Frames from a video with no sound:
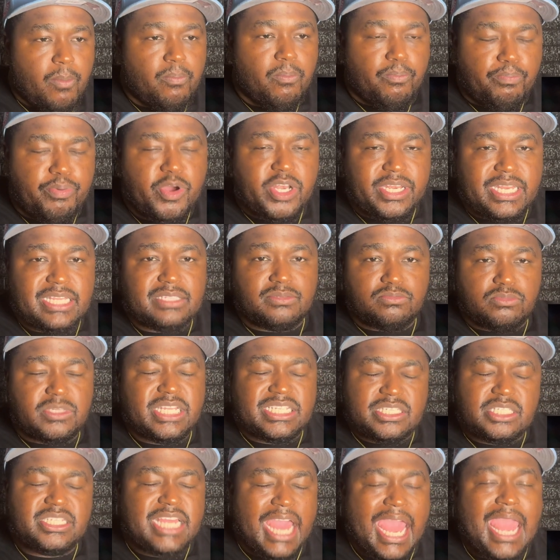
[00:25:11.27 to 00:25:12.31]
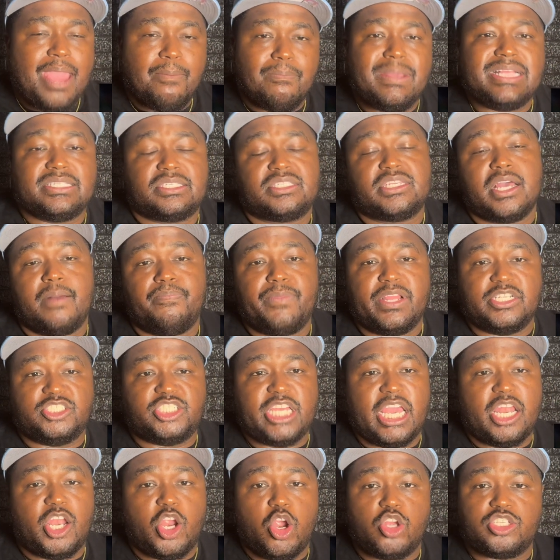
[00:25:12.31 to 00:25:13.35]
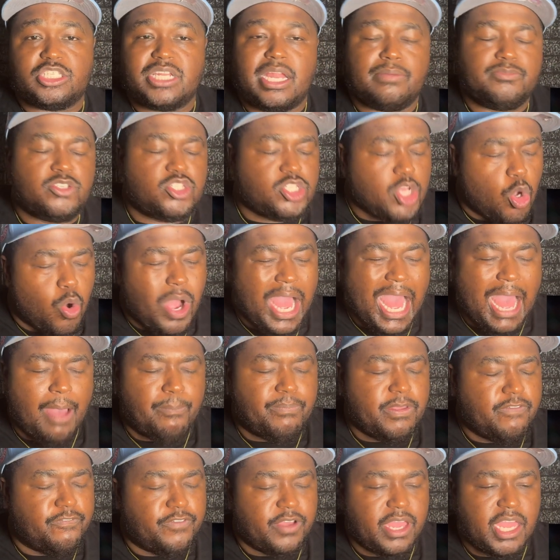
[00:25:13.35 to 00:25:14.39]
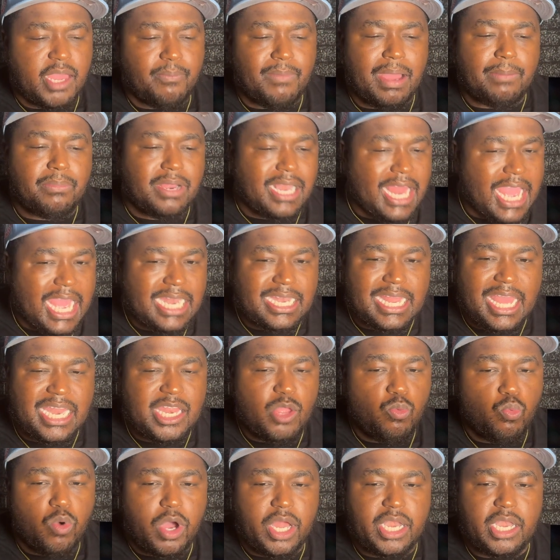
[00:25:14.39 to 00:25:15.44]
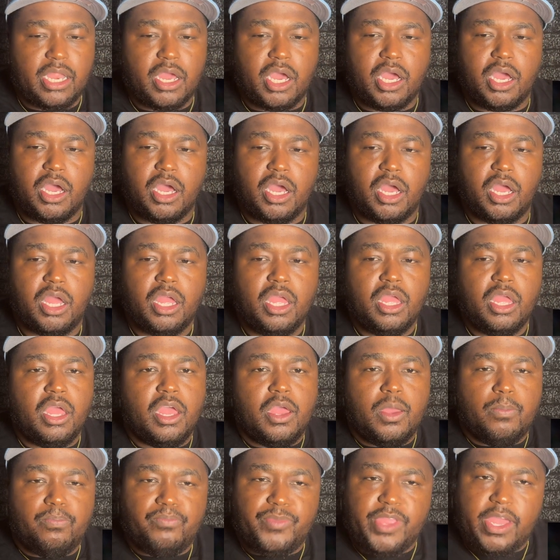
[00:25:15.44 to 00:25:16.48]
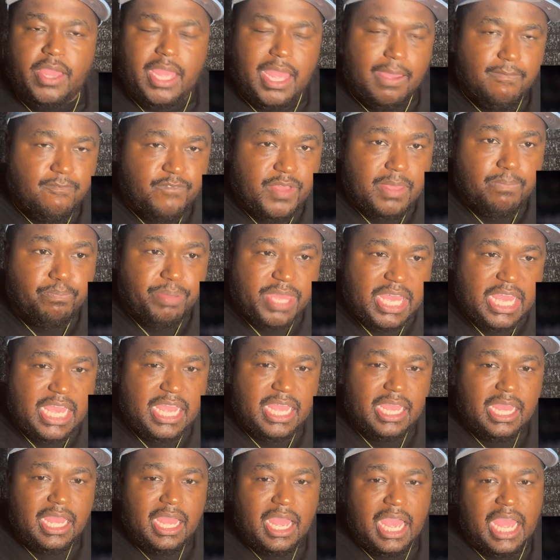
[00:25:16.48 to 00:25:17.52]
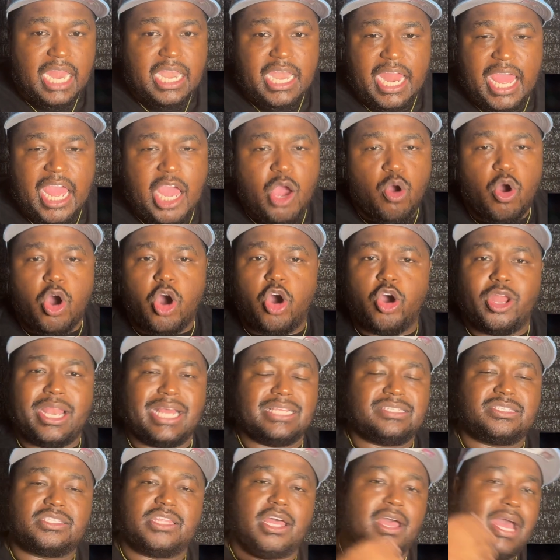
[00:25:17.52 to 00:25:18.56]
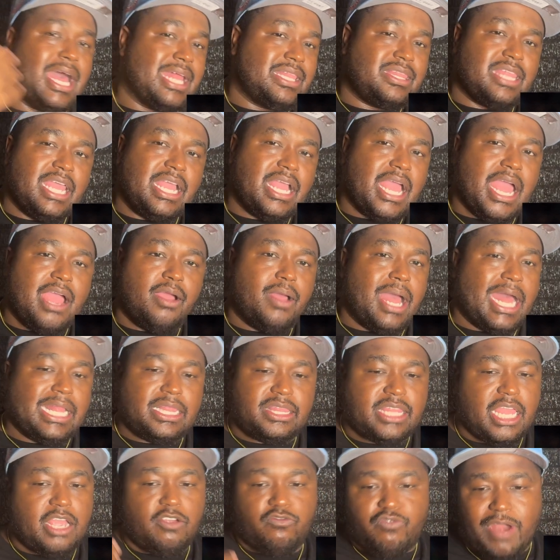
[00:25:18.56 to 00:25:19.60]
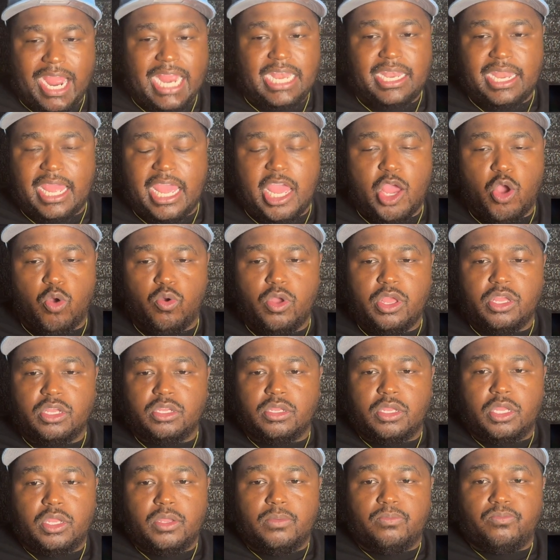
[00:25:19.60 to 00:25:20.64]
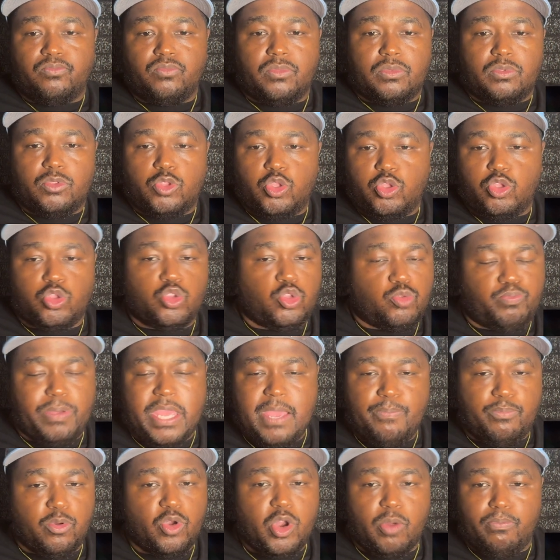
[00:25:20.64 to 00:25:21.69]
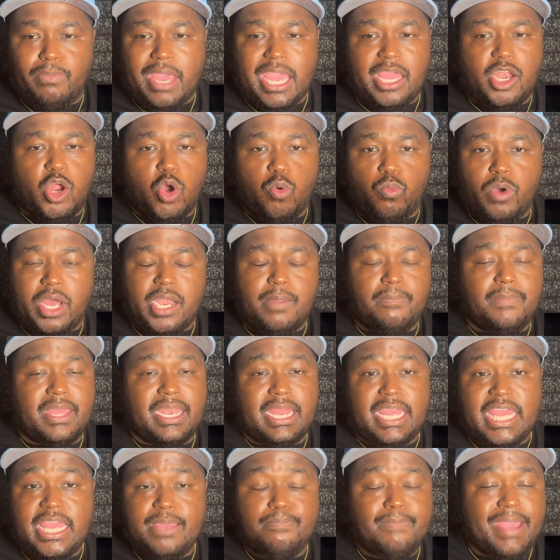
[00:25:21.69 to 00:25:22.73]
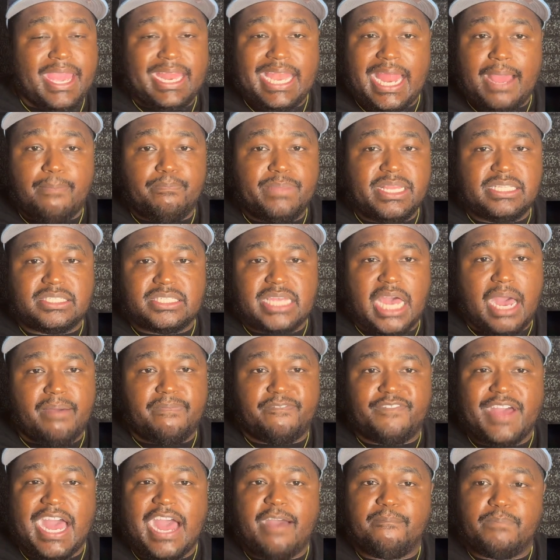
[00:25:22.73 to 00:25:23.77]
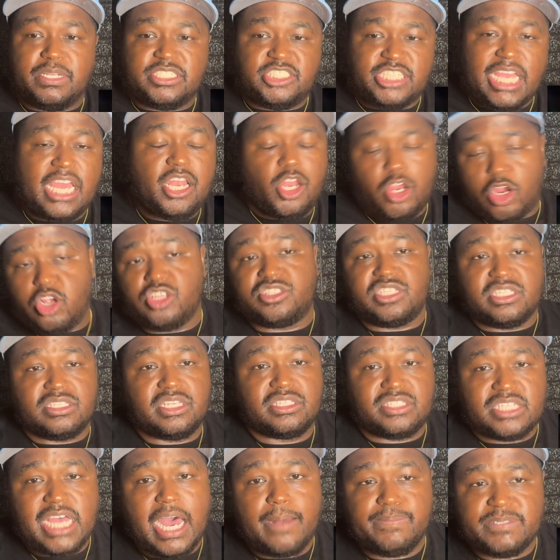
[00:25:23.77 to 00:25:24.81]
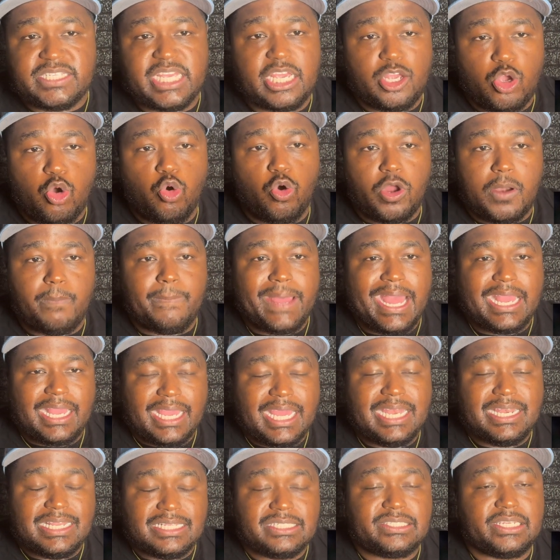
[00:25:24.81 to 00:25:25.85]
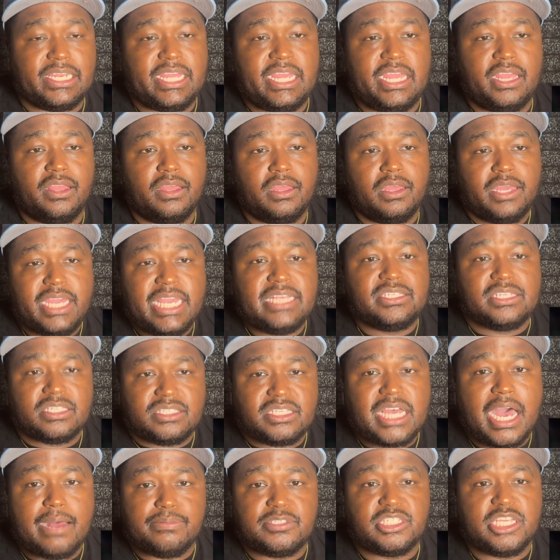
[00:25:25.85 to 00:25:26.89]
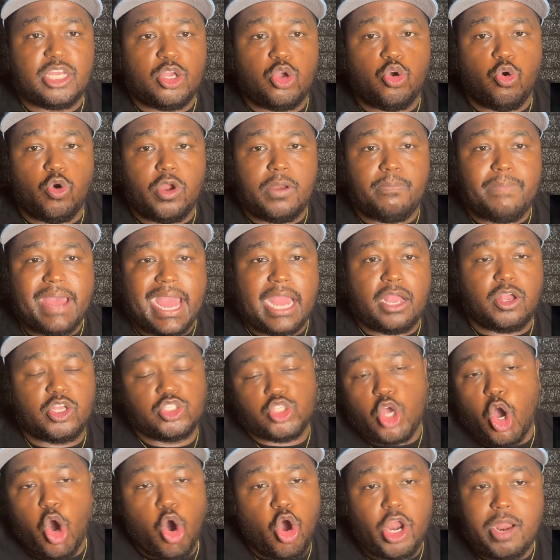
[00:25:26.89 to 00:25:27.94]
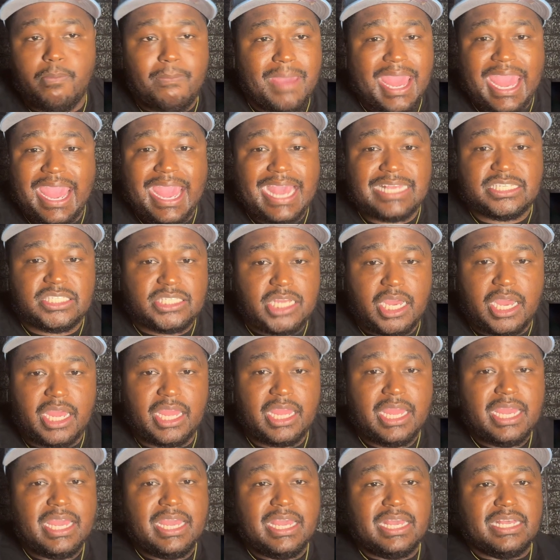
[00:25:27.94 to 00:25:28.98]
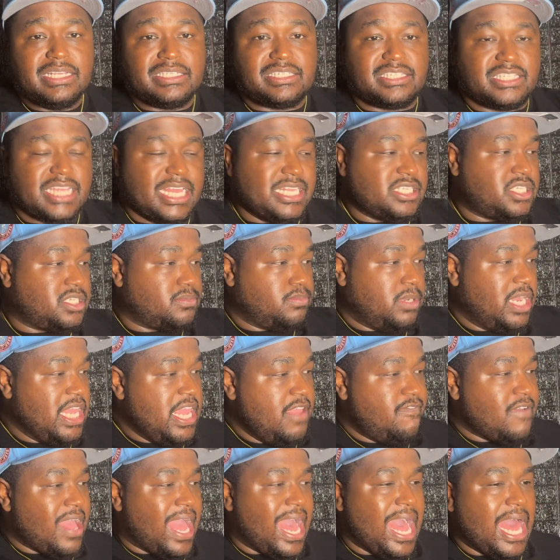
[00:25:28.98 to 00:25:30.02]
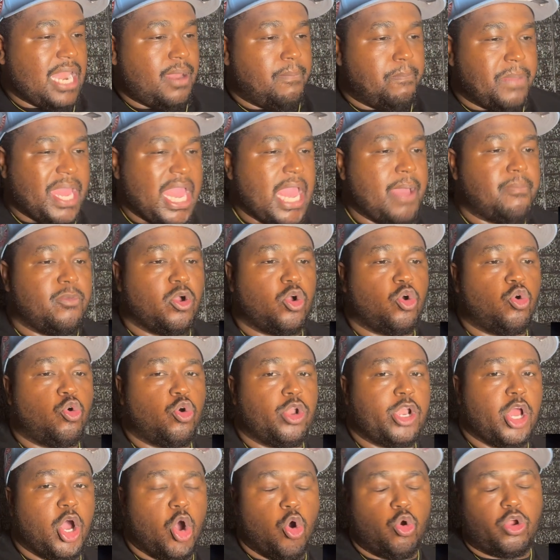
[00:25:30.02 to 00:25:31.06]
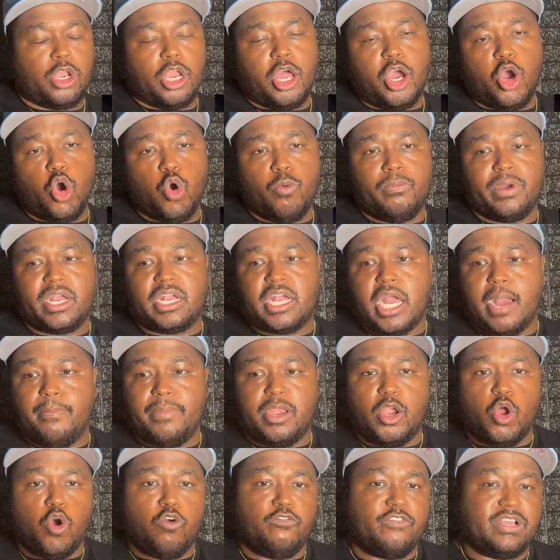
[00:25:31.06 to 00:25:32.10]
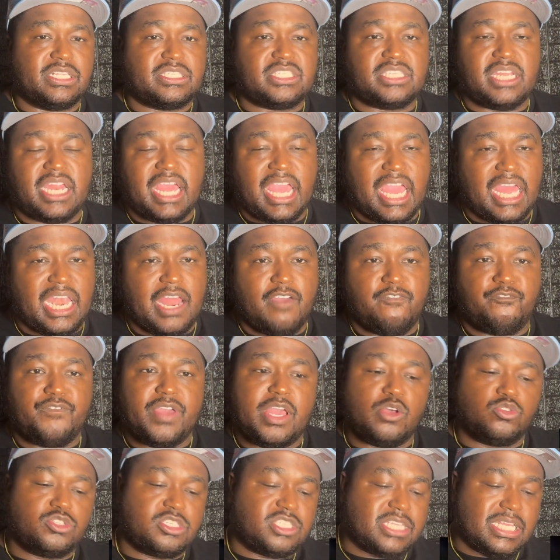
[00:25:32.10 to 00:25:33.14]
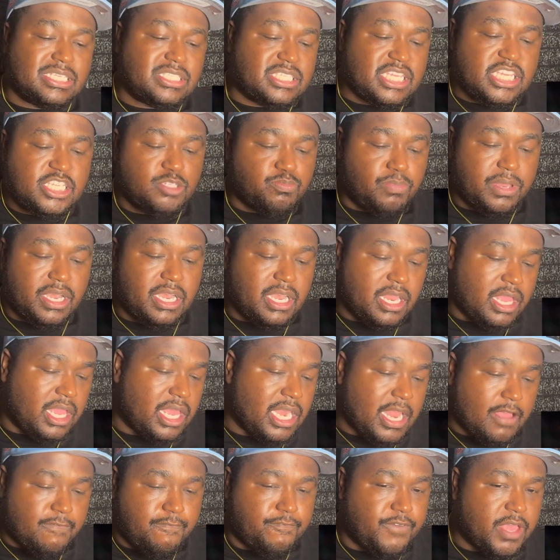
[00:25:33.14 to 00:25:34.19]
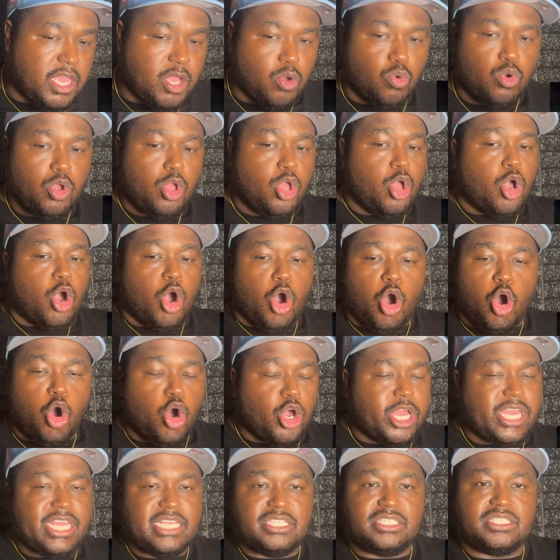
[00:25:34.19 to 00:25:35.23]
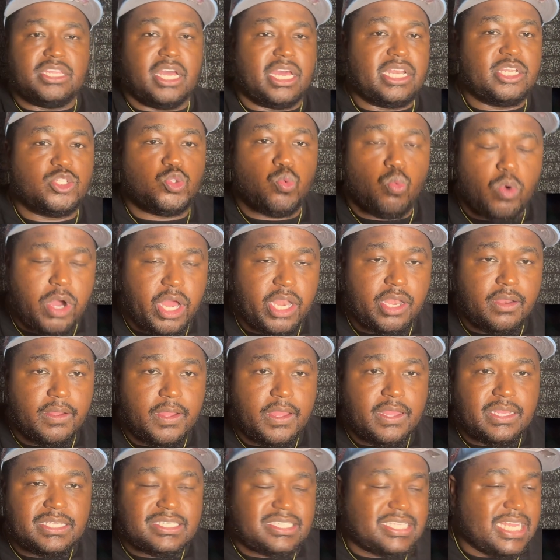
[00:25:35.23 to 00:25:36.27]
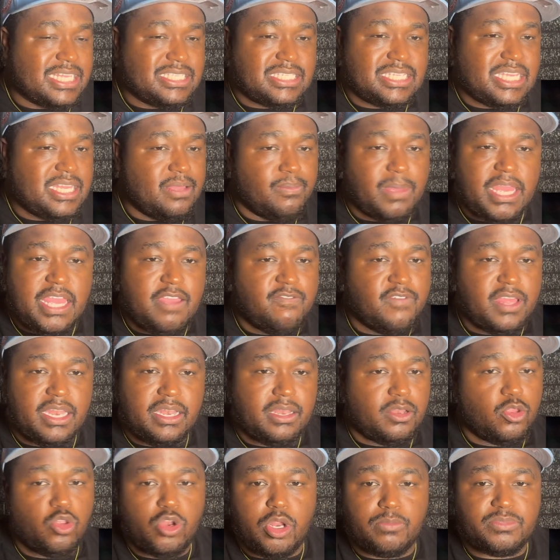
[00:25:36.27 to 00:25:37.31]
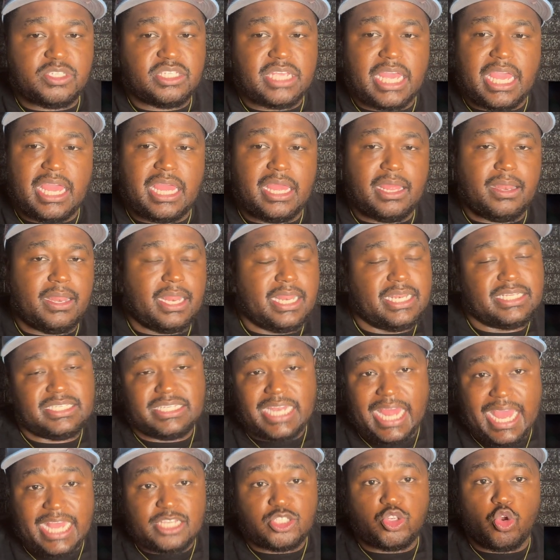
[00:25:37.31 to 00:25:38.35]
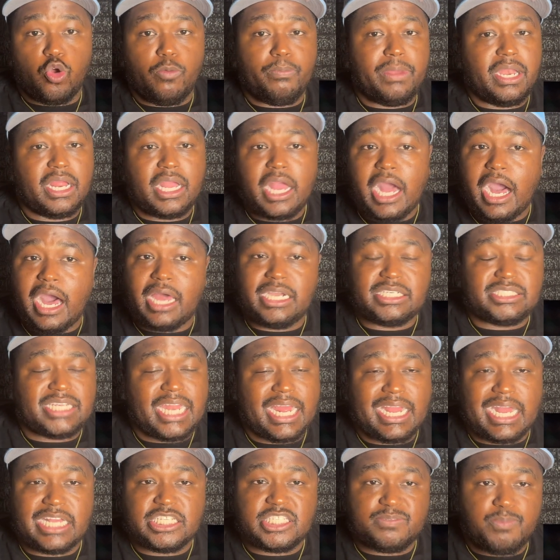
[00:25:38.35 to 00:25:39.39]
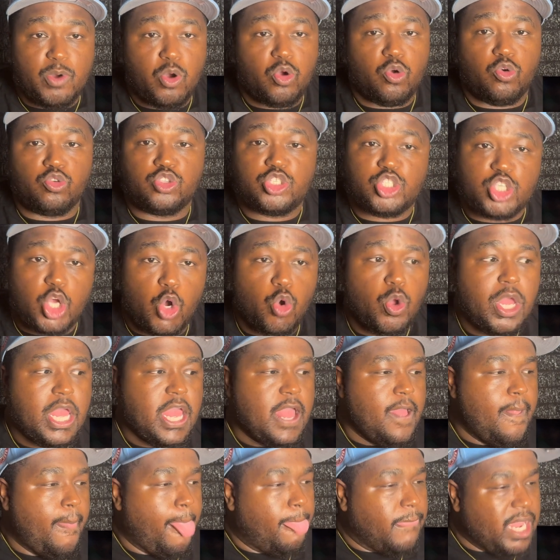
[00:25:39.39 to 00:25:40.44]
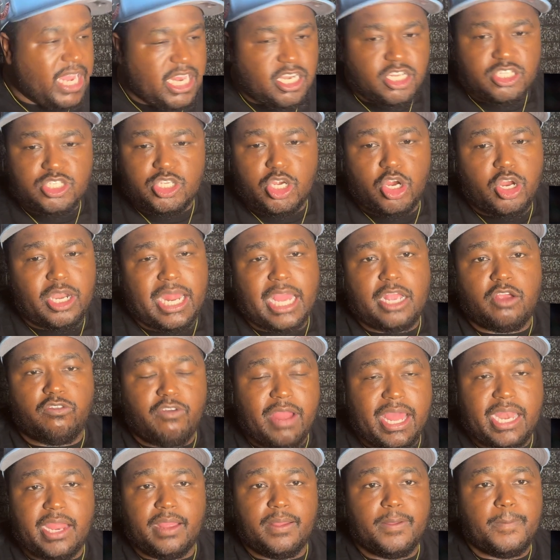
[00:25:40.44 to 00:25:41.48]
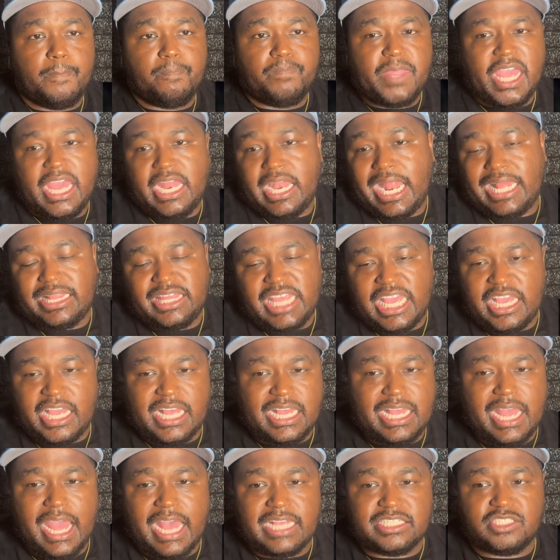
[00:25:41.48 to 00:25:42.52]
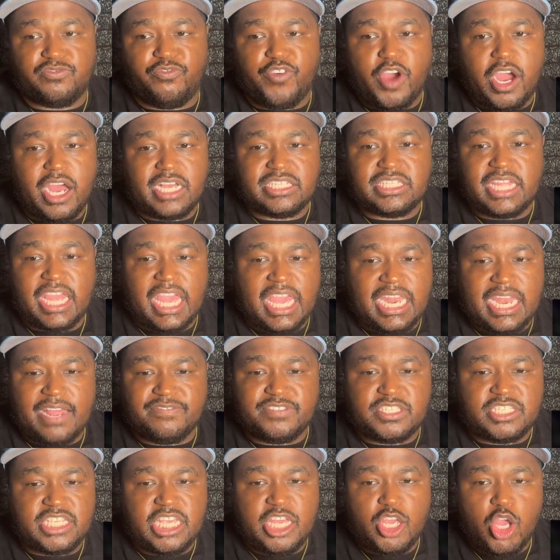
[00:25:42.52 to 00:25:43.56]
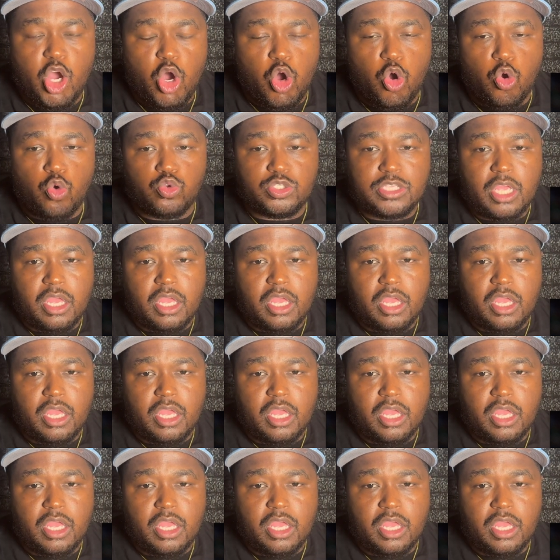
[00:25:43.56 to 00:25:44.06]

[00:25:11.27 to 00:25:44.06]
This game meant something to Jalen Hurts, and I'm so happy for him. I'm glad that he won the MVP, and now all that stuff. I think right now, people don't want to admit it. He may not be top 5, but Jalen Hurts is the top 10 quarterback in this league. He's a top 10 quarterback because all the man has done since leaving Alabama, going to Oklahoma, coming over into the NFL. Since he's been in the NFL, all he's done is won. Since he even, in his last little bit of college, like I spoke on, so he deserves that credit. And I think as far as the NFC goes,